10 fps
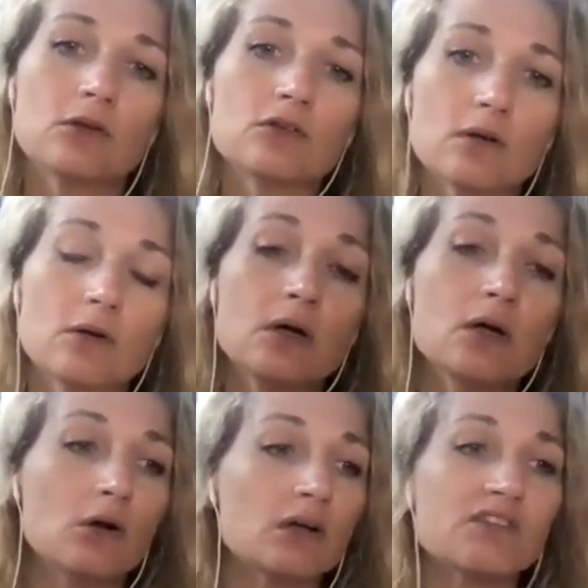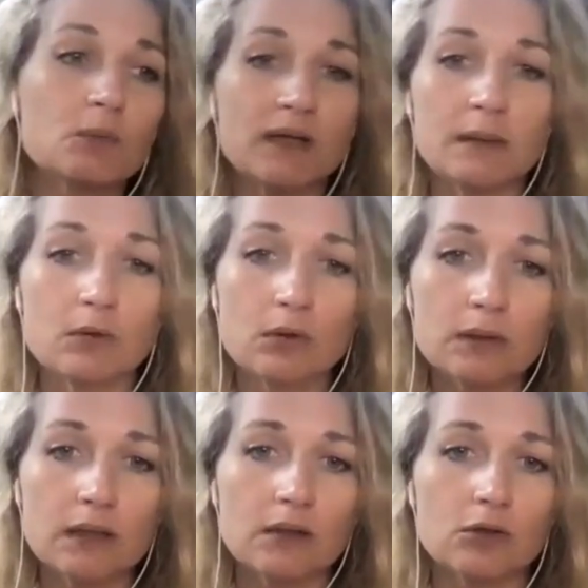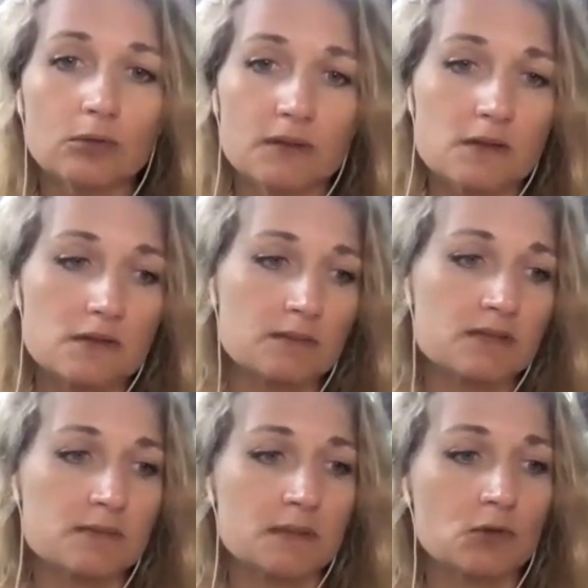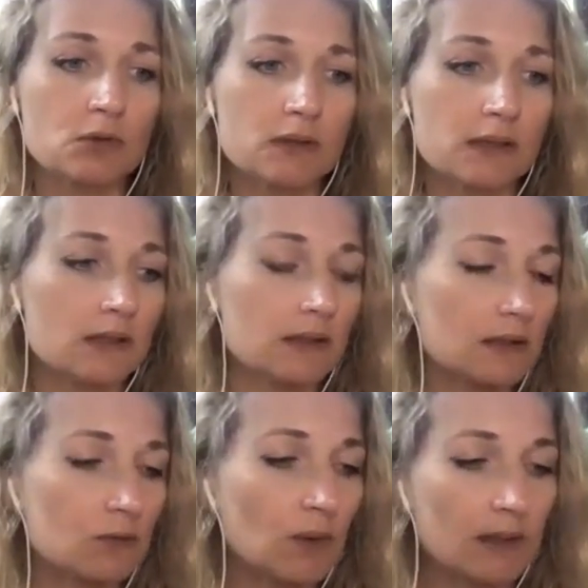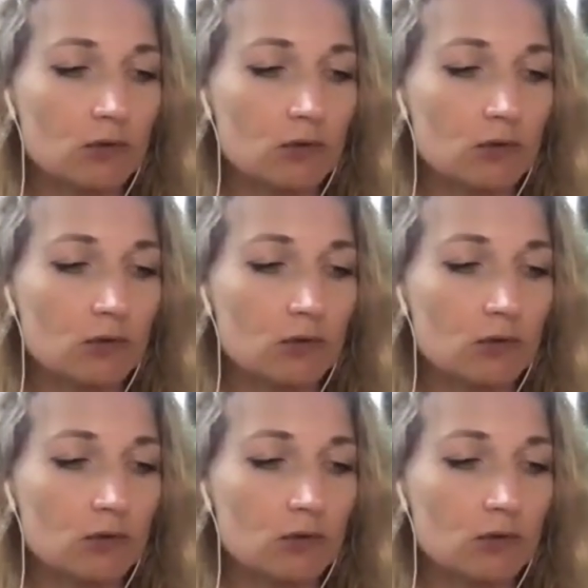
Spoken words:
So, or even when I'm cooking, you know, because sometimes I'm cooking, and then when I'm